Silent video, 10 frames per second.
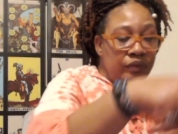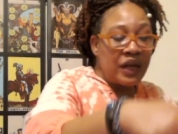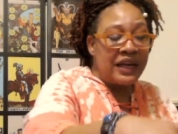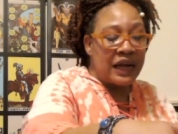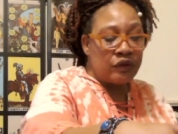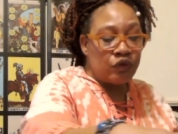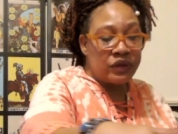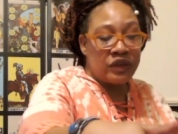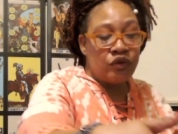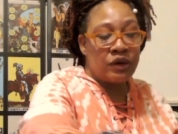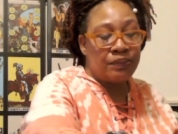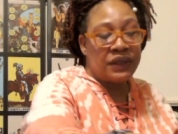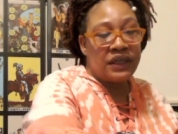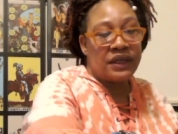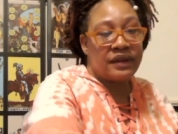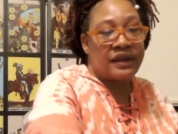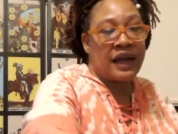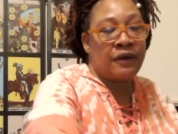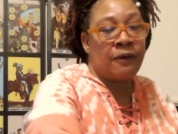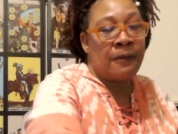And I do see you completing the
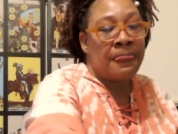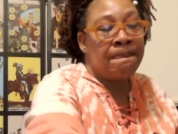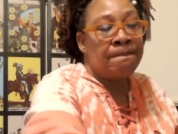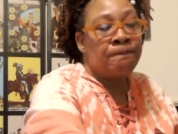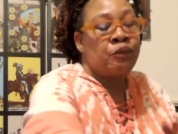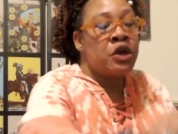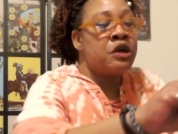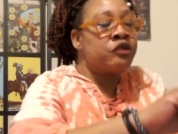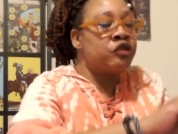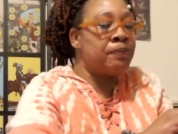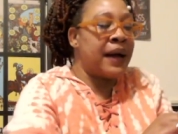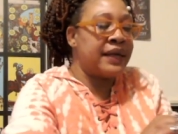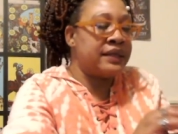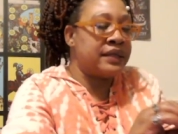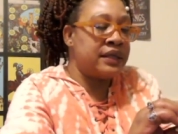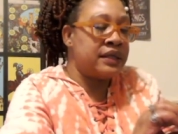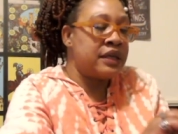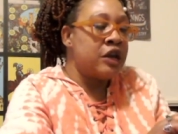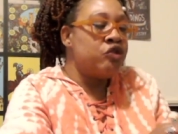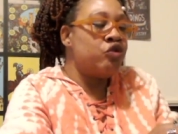cycle. So Pisces,
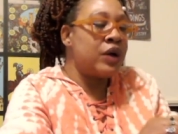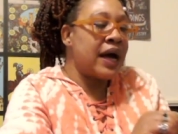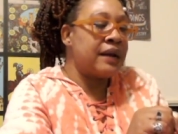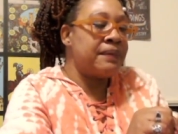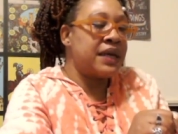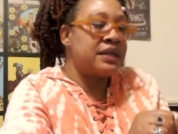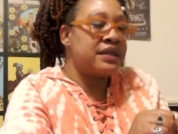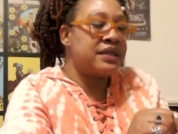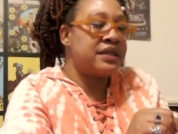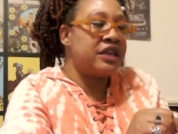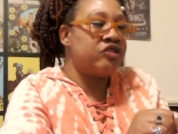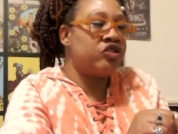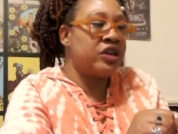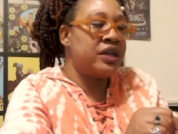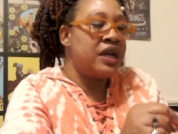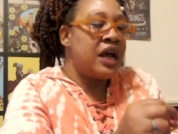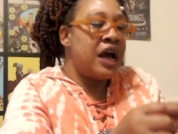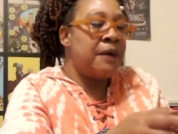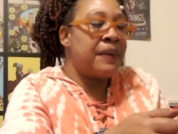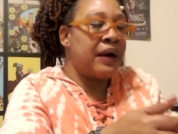you got to make a decision
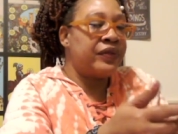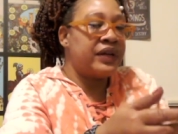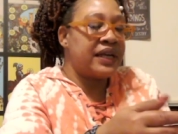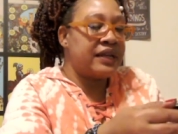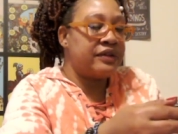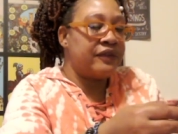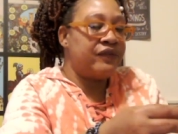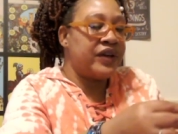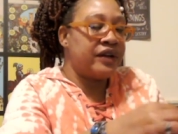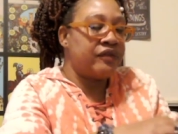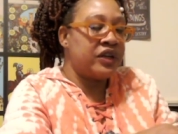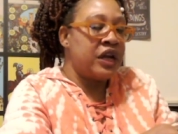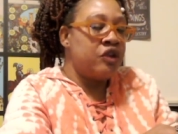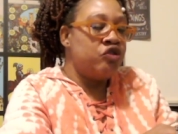about the Lancer theory.